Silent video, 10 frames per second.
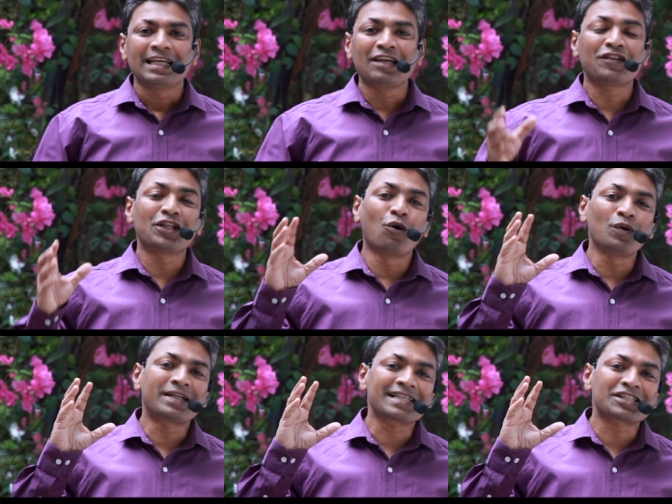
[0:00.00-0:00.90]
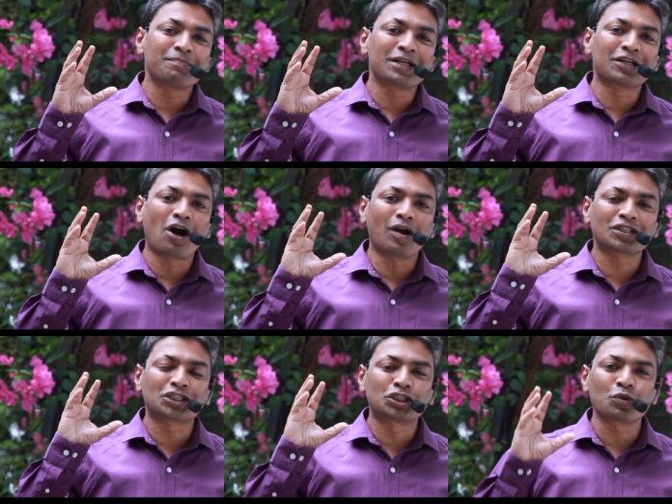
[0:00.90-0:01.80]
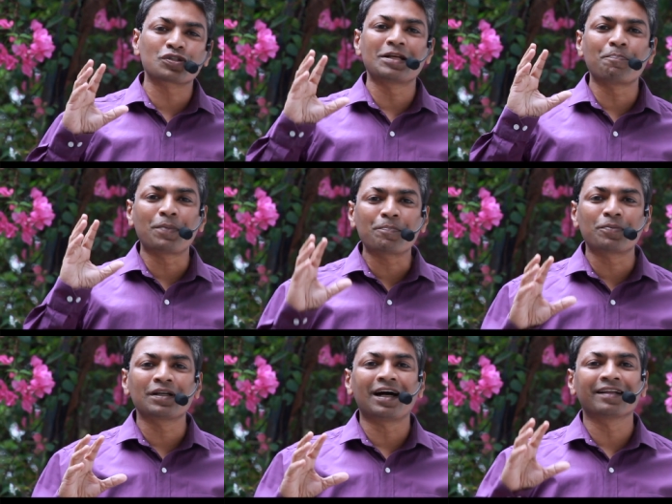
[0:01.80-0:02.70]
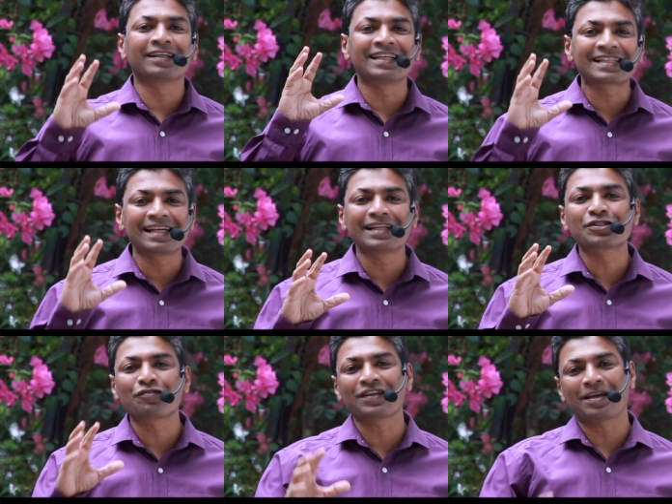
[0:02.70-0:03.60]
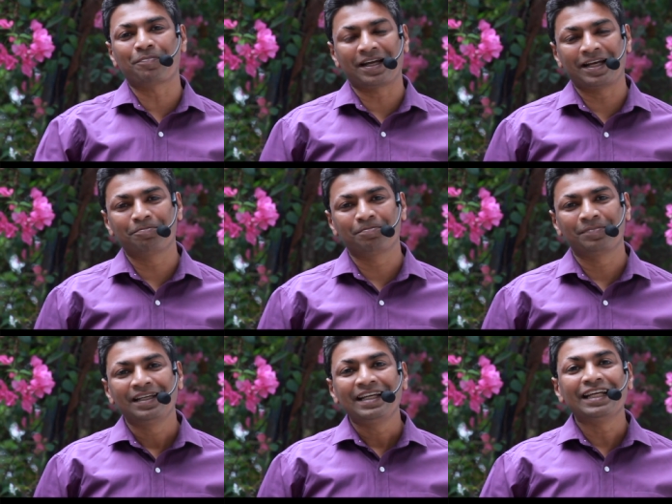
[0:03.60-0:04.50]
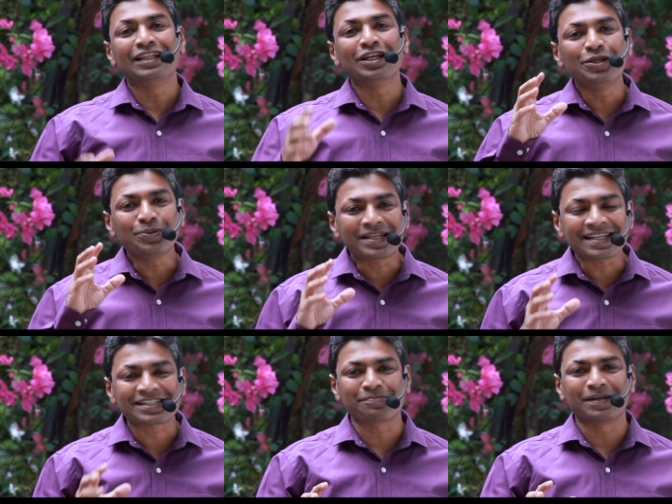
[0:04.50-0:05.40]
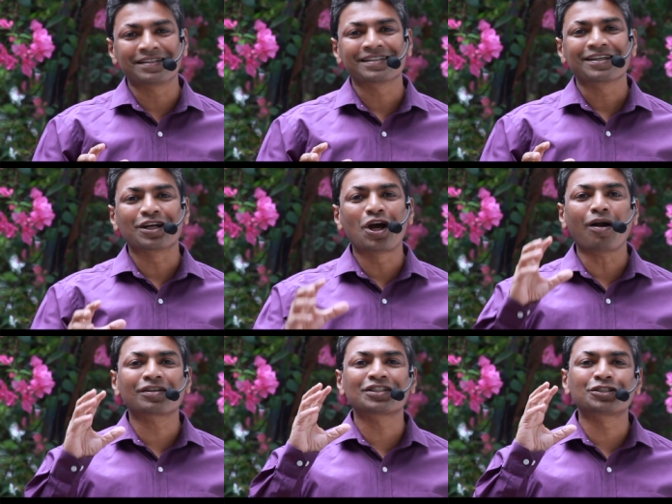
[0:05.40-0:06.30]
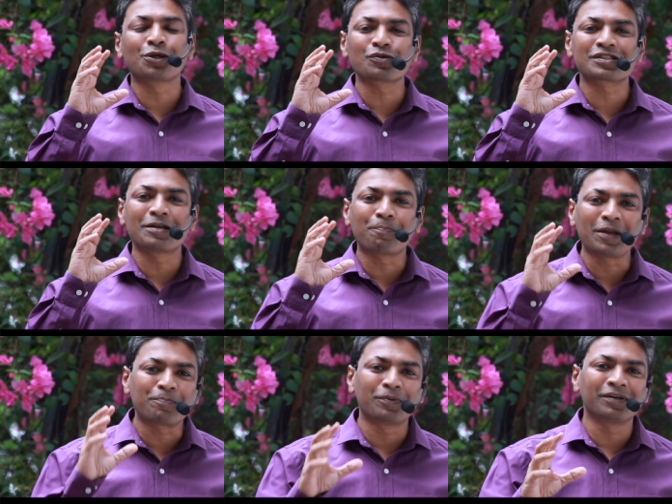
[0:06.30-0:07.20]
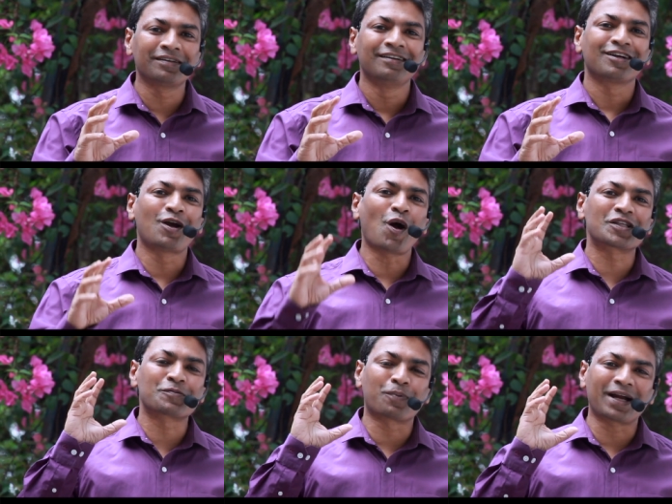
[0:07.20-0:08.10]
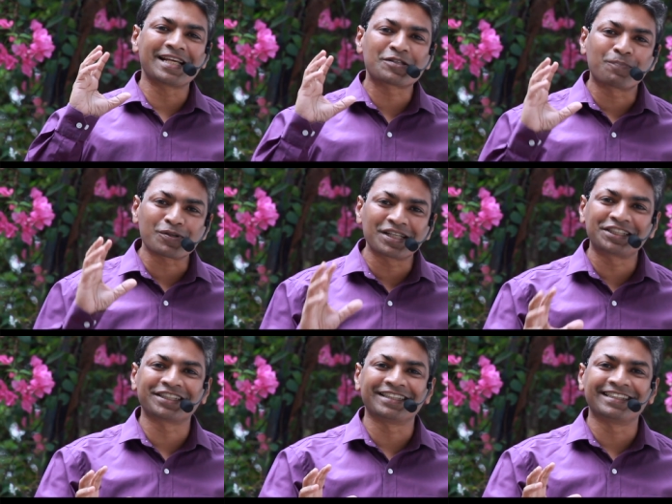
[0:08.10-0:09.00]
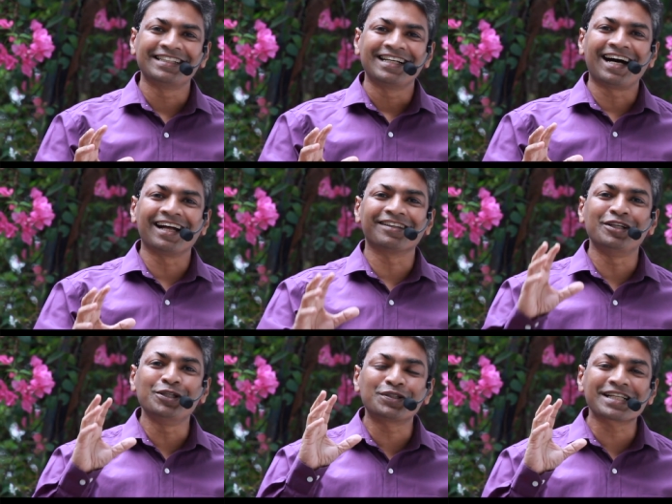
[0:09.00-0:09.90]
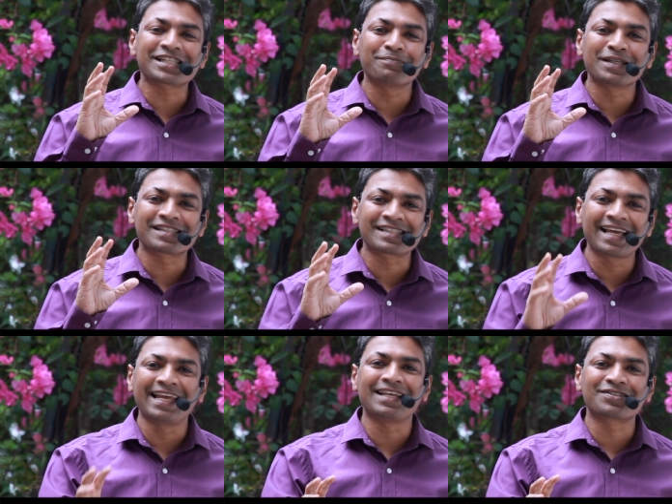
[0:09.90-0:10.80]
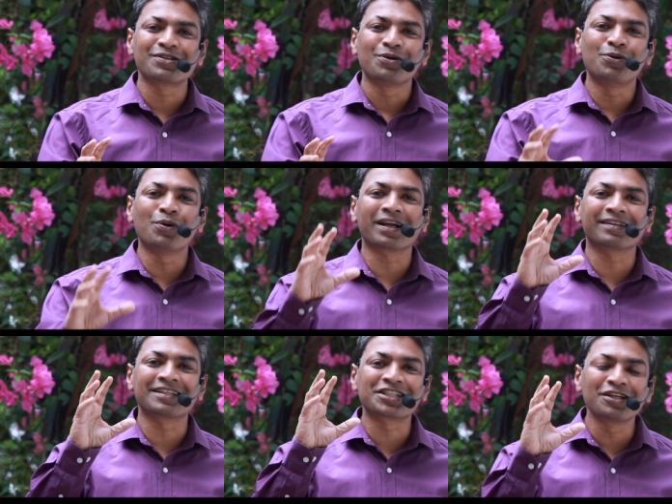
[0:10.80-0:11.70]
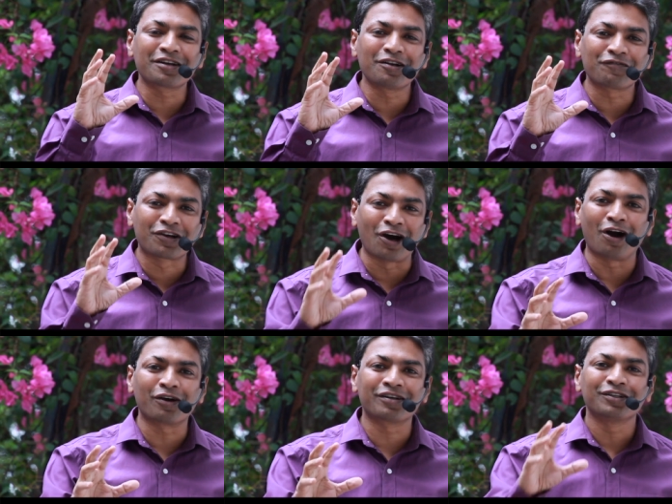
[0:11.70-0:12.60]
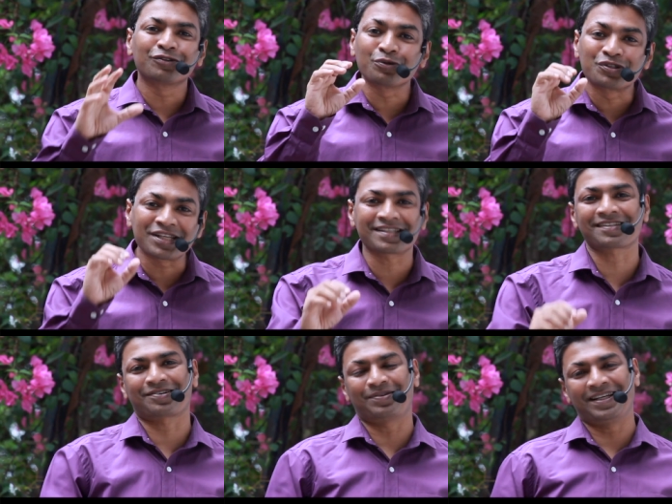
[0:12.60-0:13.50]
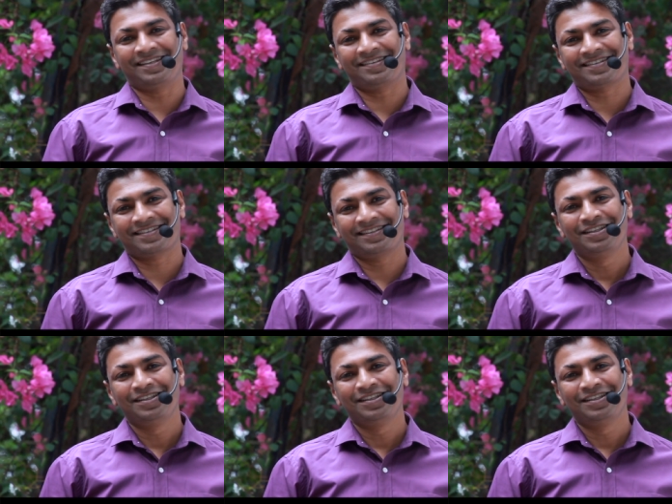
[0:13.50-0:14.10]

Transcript: If in the Old Testament, God's chosen people are the descendants of Abraham, in the New Testament, God's chosen people, God's prized possession are the New Testament saints who are the children of God through Jesus Christ.